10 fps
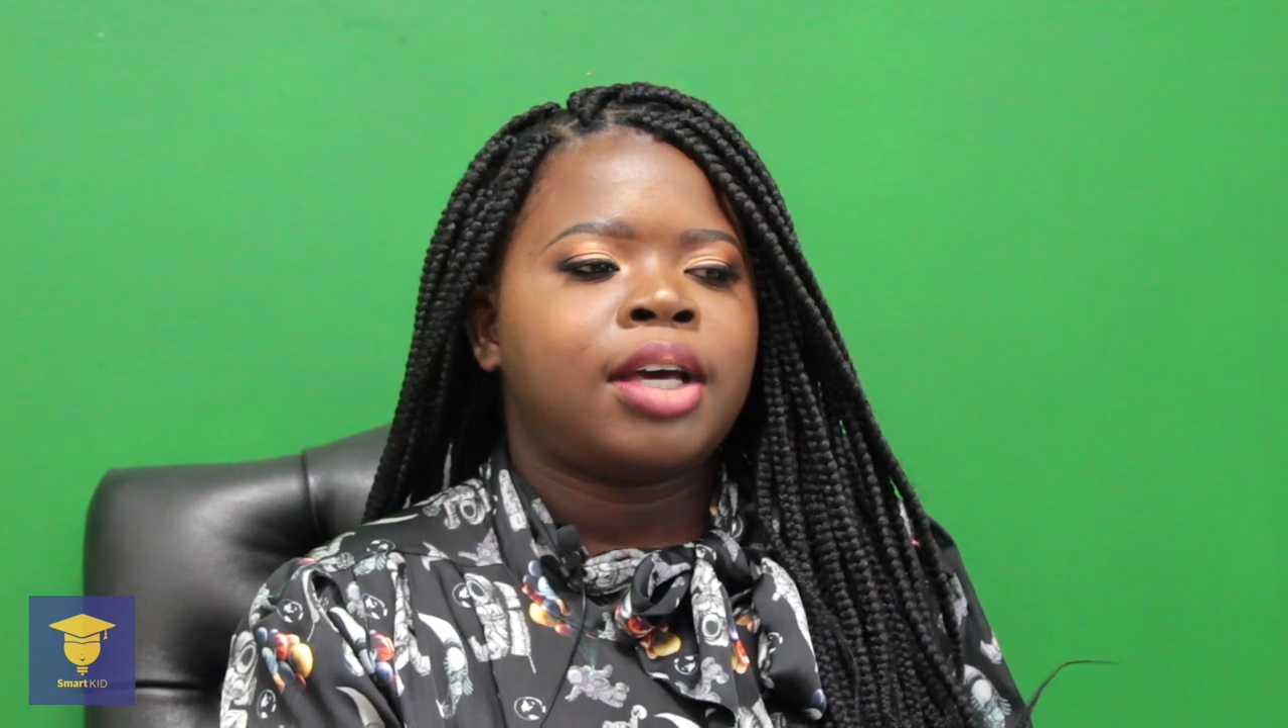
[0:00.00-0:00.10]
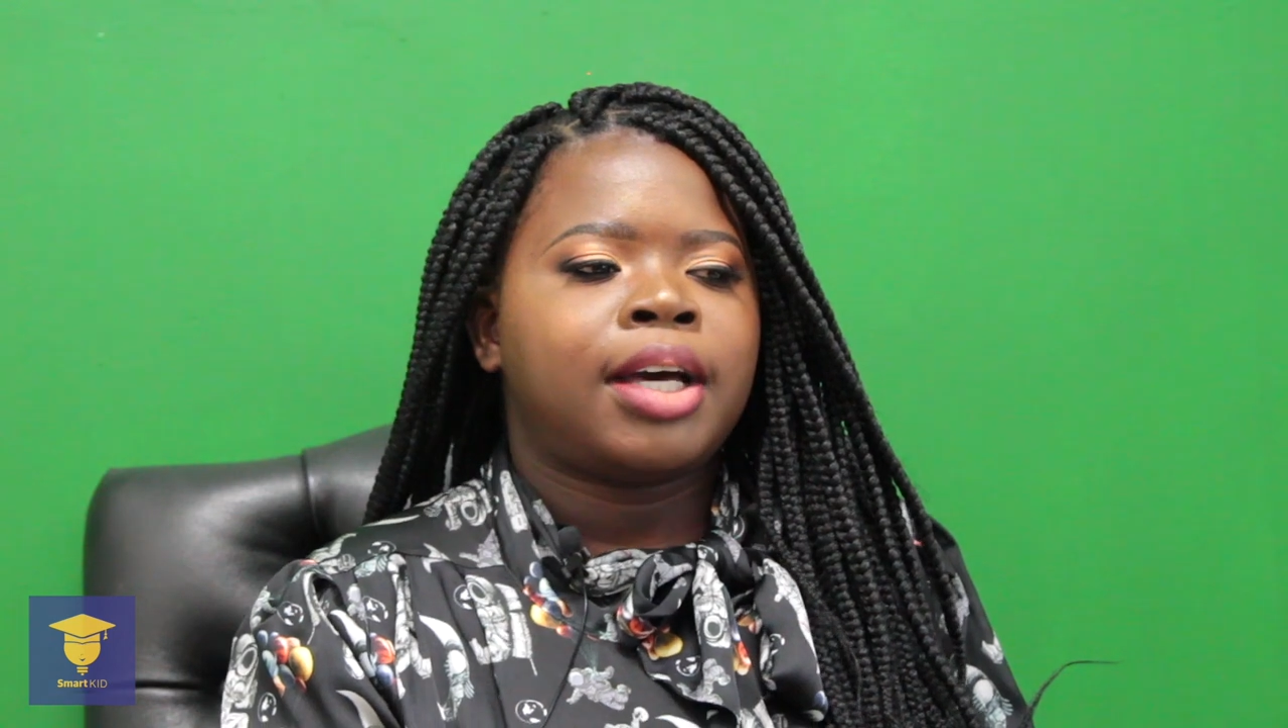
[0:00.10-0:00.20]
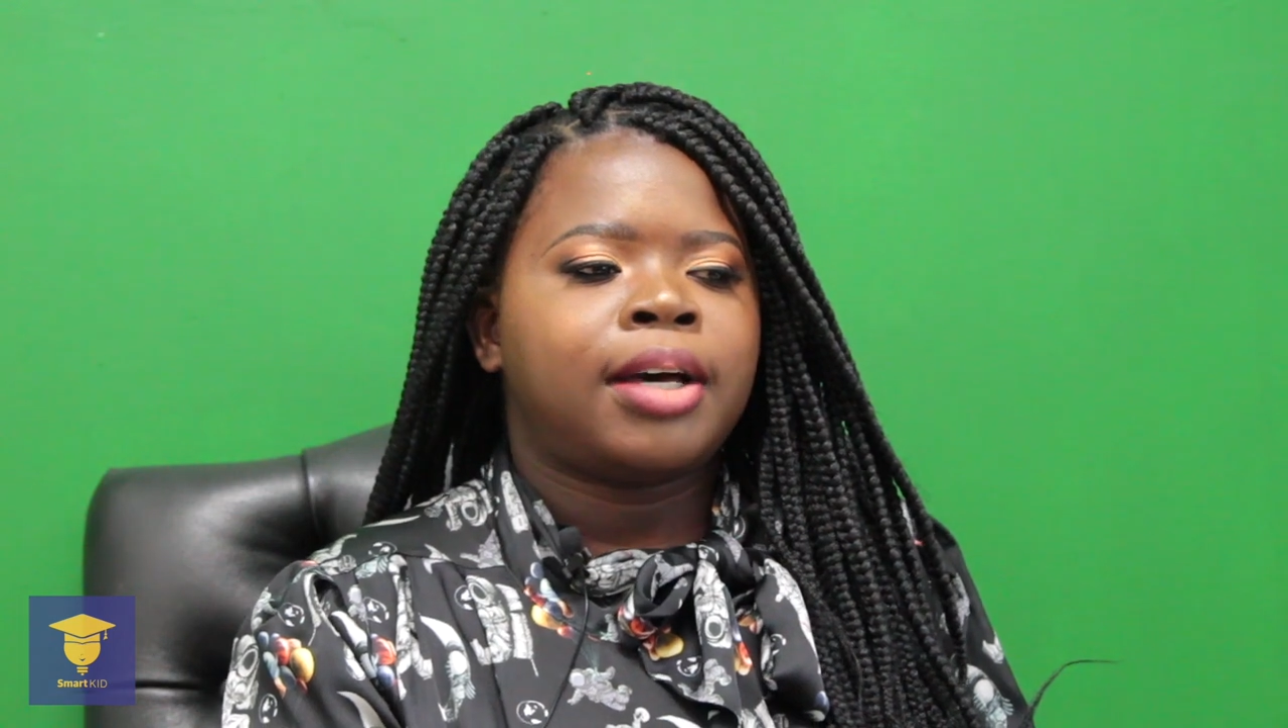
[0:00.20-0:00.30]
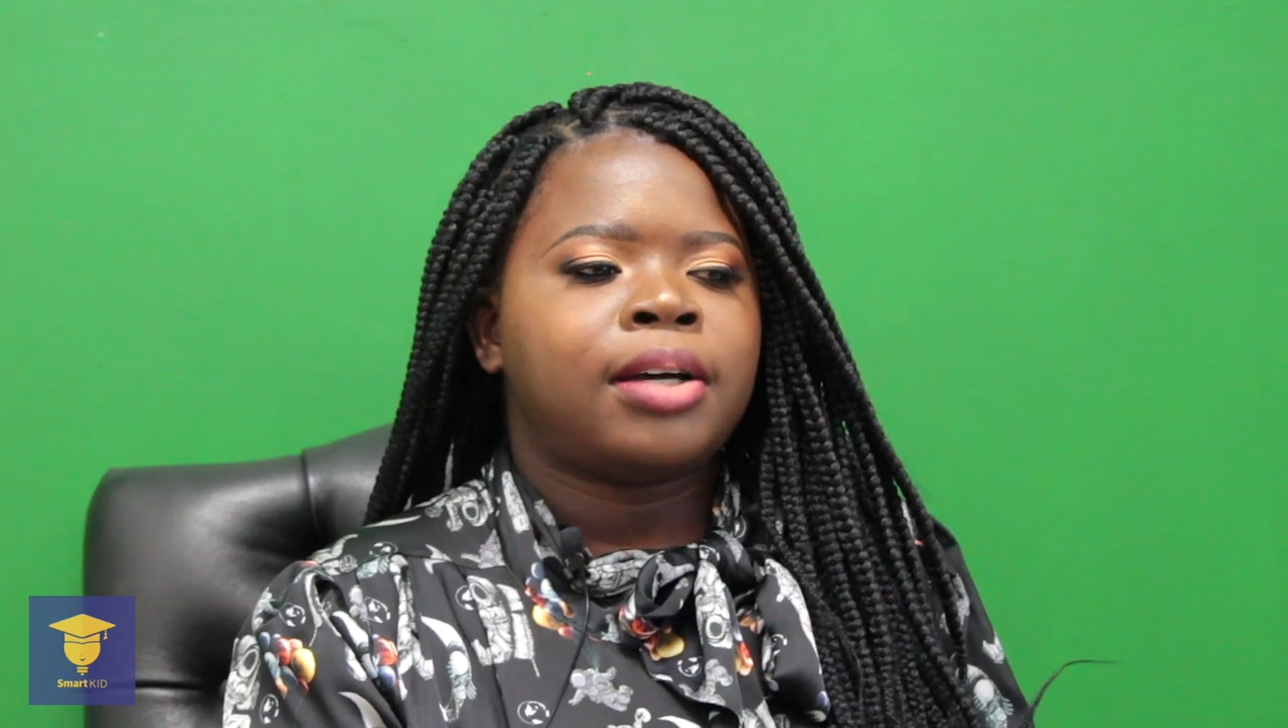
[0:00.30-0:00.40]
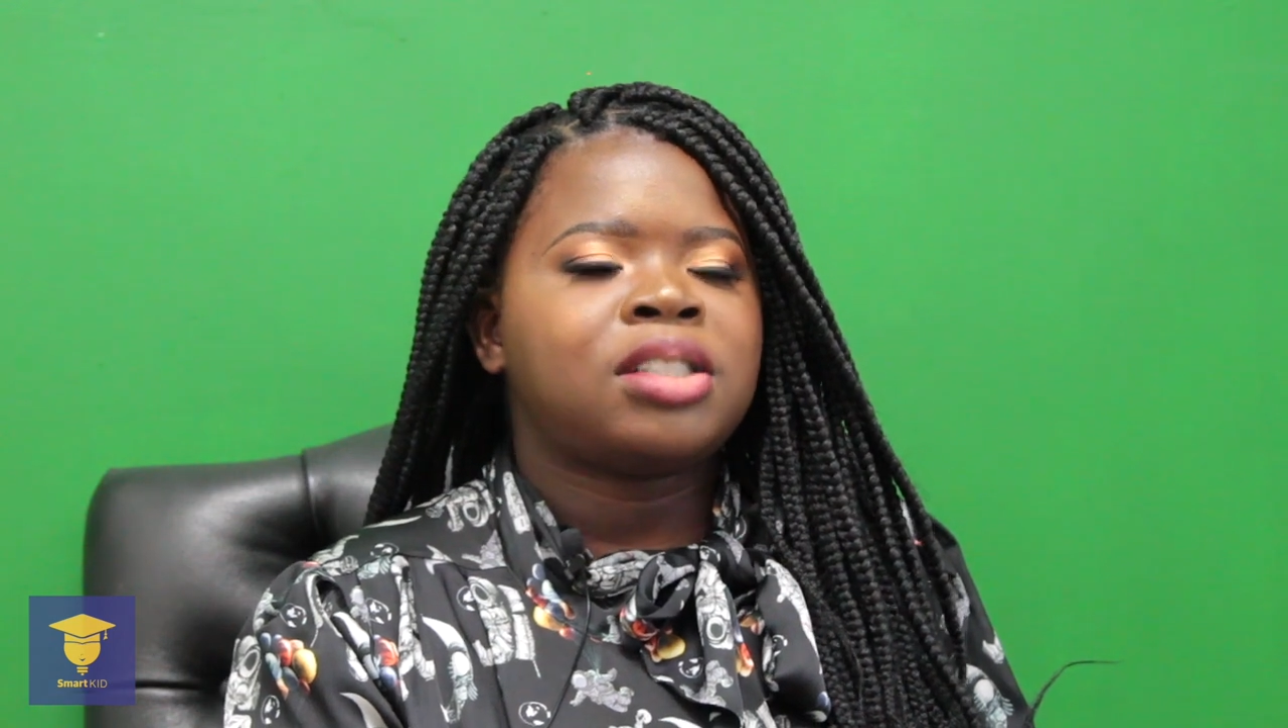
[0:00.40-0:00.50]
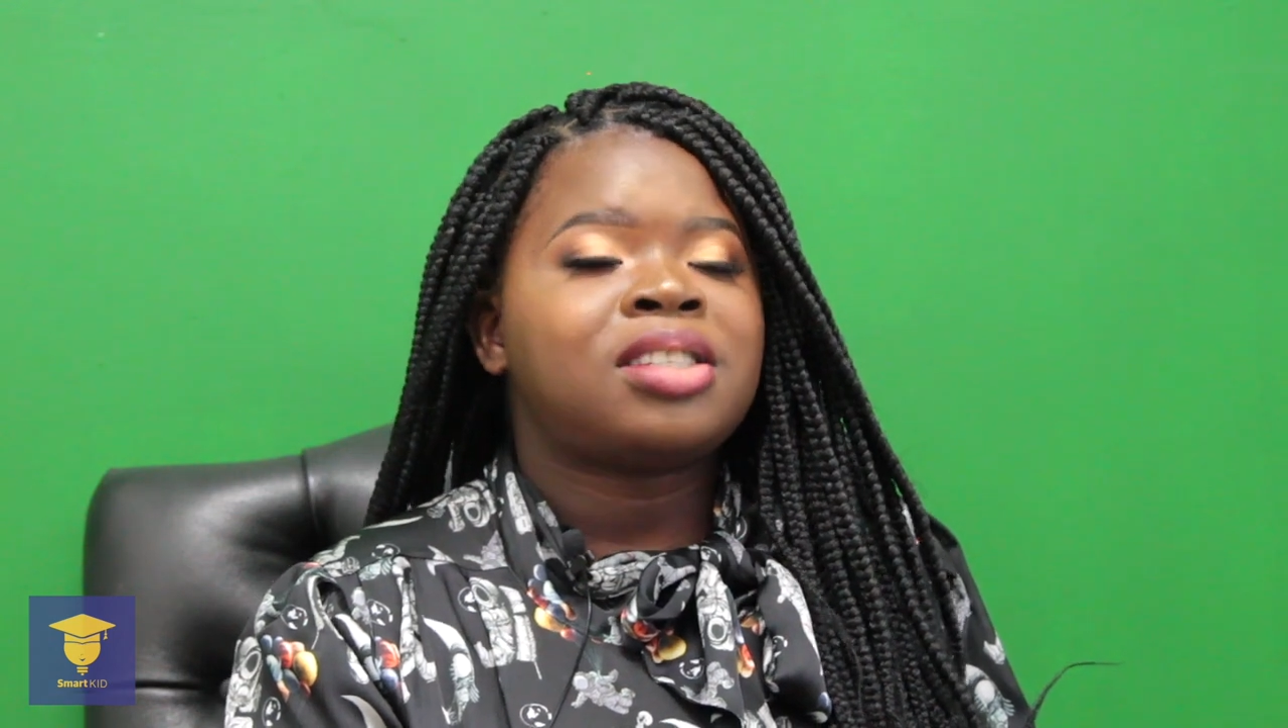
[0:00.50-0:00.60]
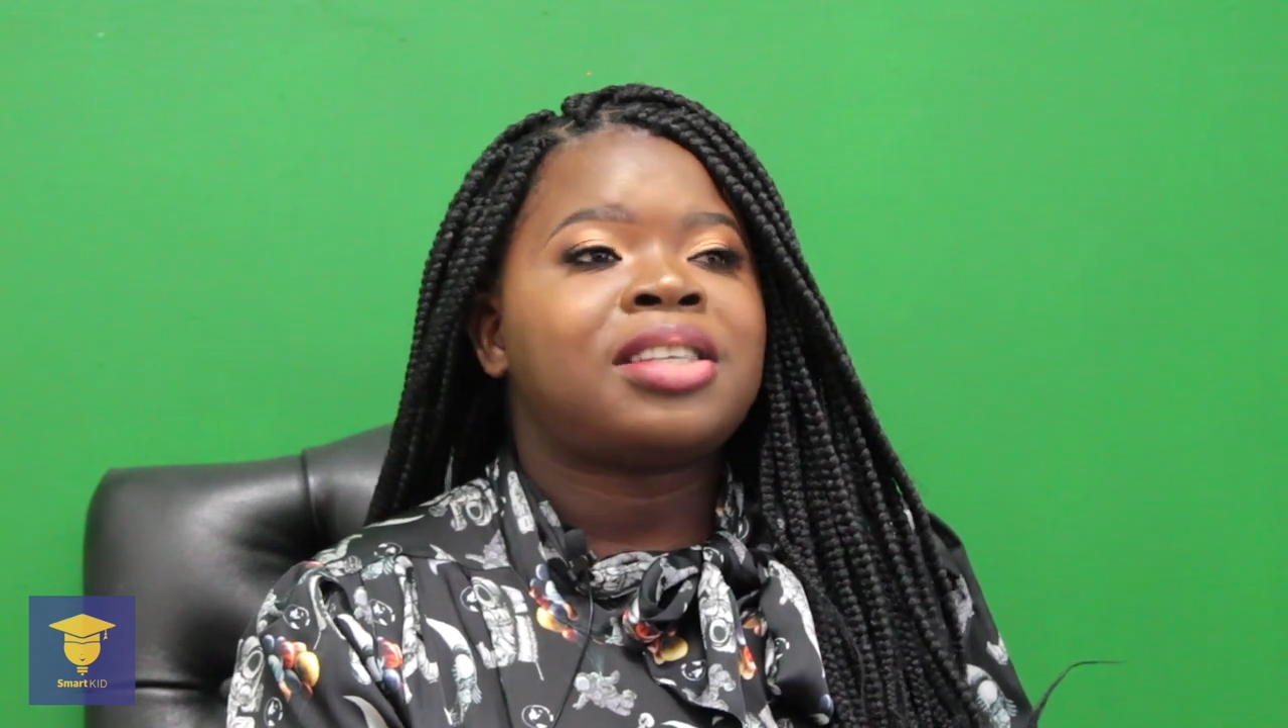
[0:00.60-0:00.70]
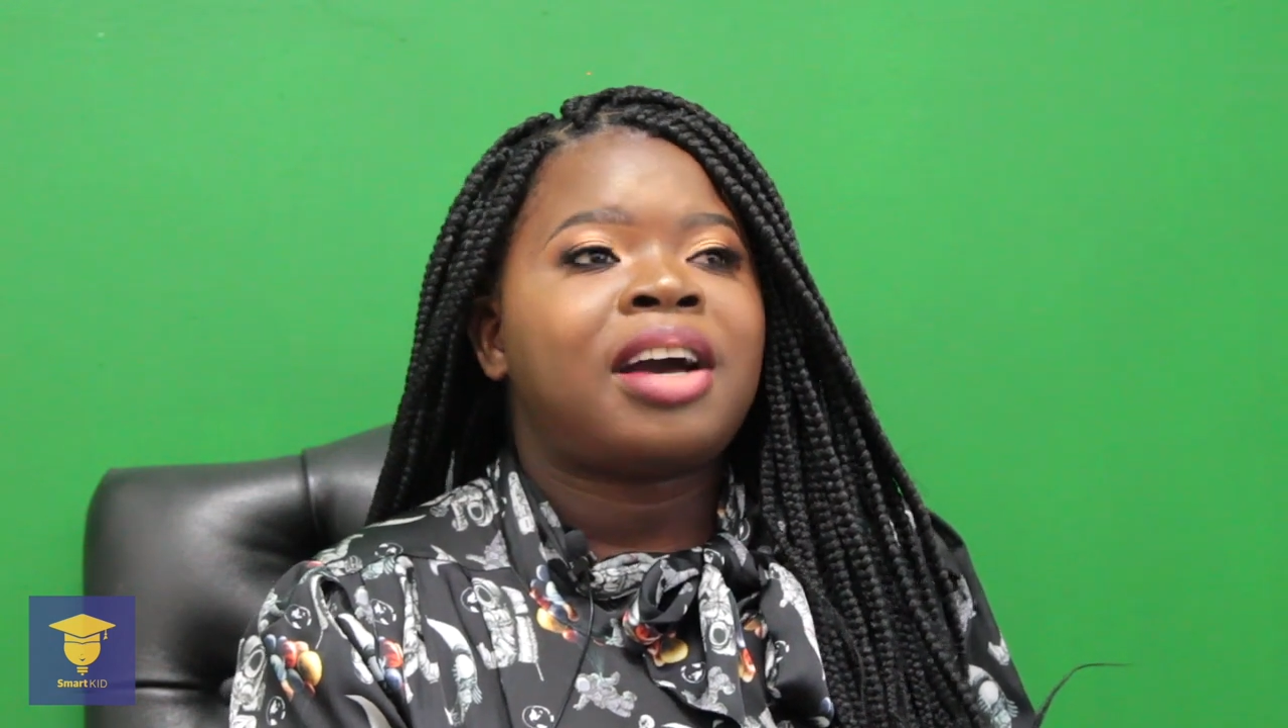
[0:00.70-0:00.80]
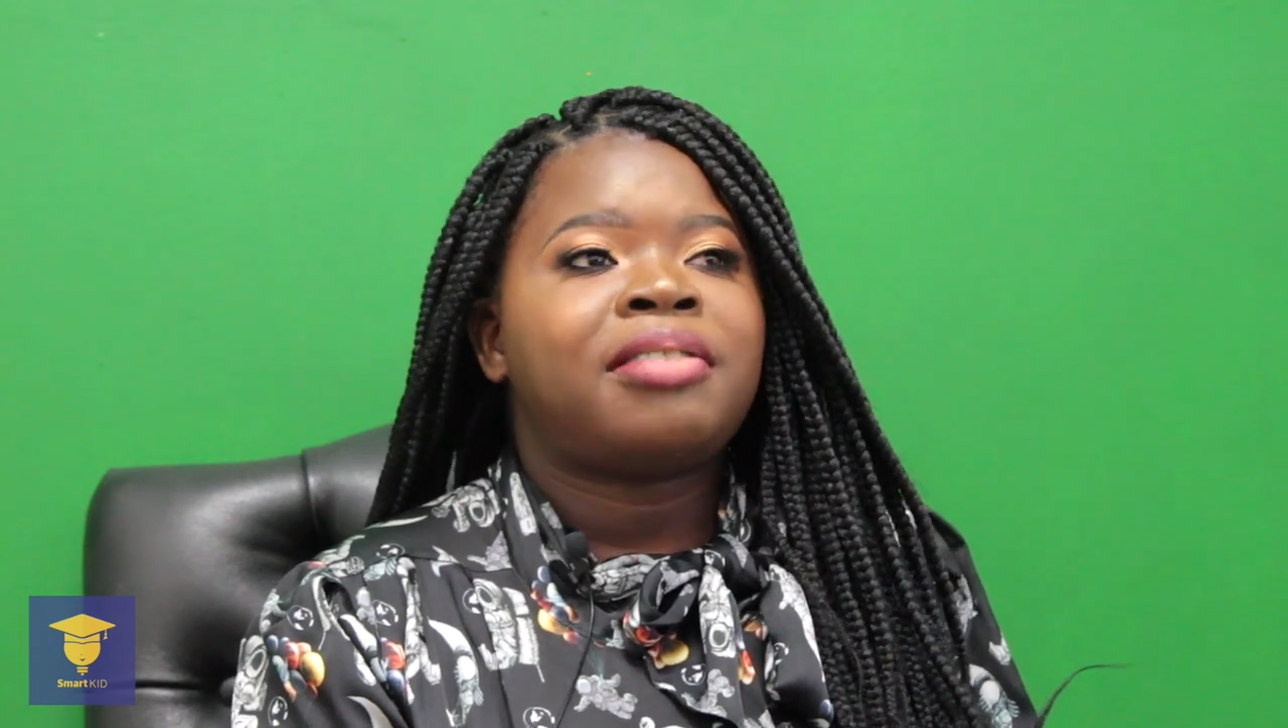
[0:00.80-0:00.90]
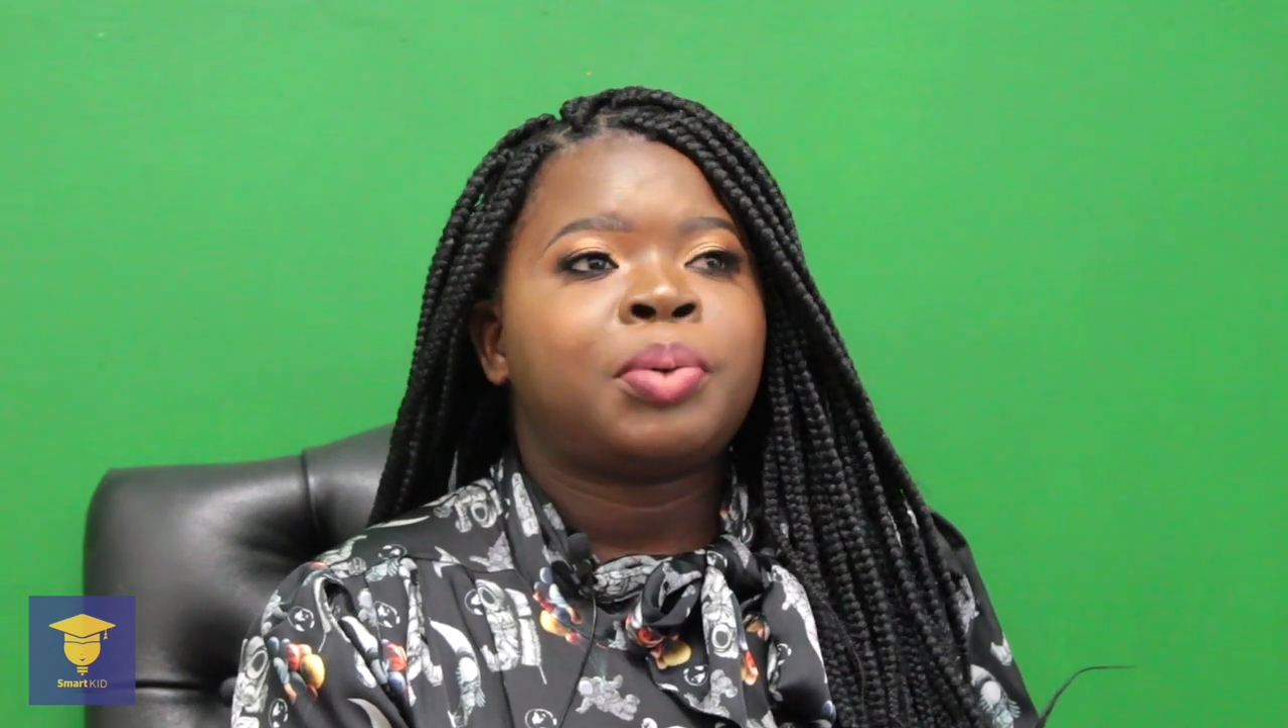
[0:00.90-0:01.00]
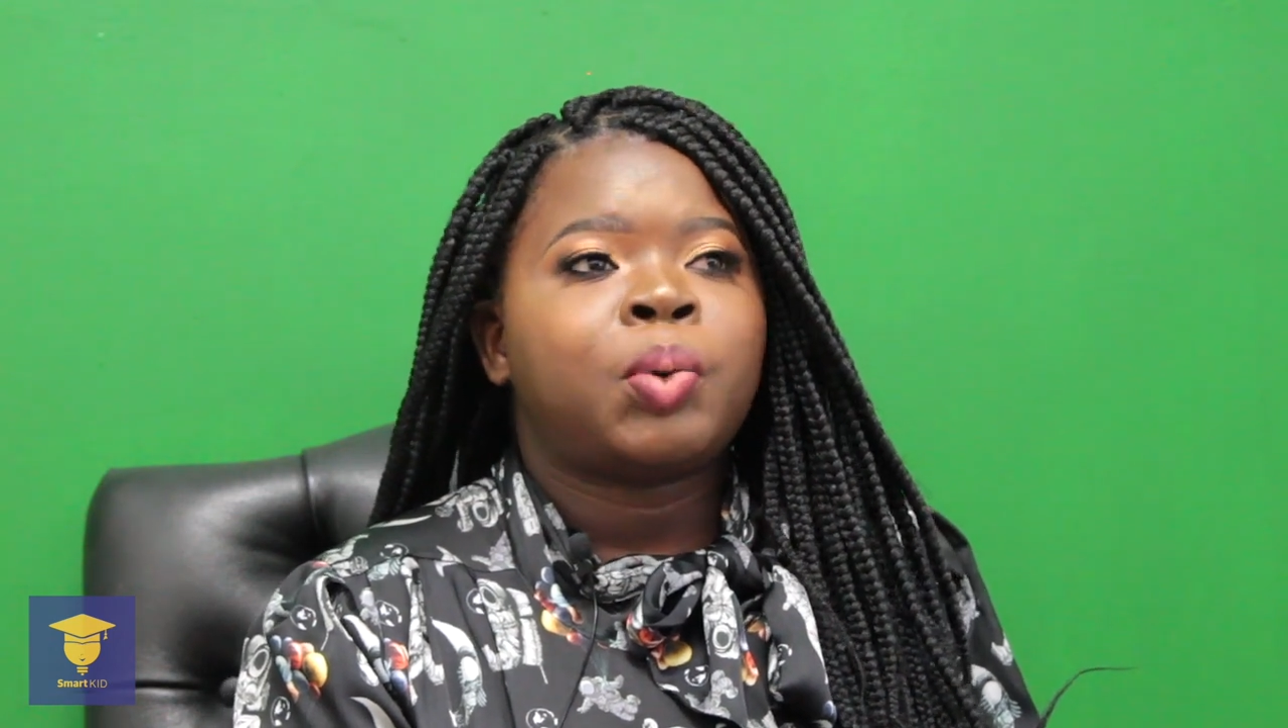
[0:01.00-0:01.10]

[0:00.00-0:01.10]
uh, discover